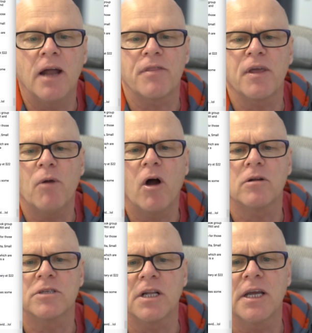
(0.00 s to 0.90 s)
And I think
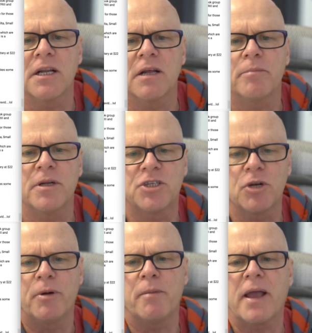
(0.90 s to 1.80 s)
Michael deleted it, but you
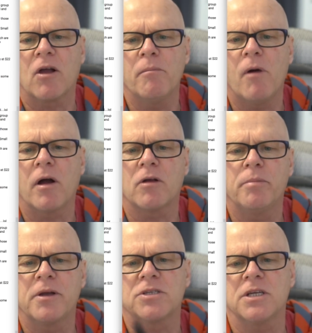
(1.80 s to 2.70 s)
should put it back on,
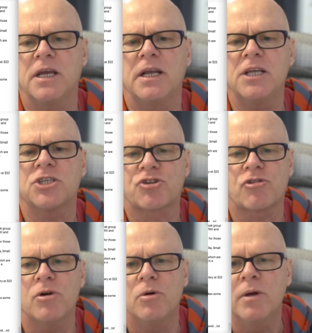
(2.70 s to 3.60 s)
Michael, because it, it is
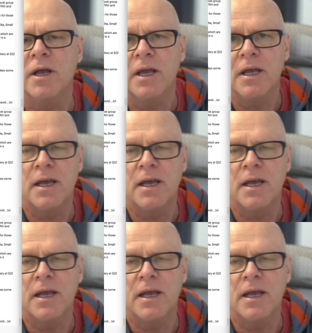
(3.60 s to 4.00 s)
true.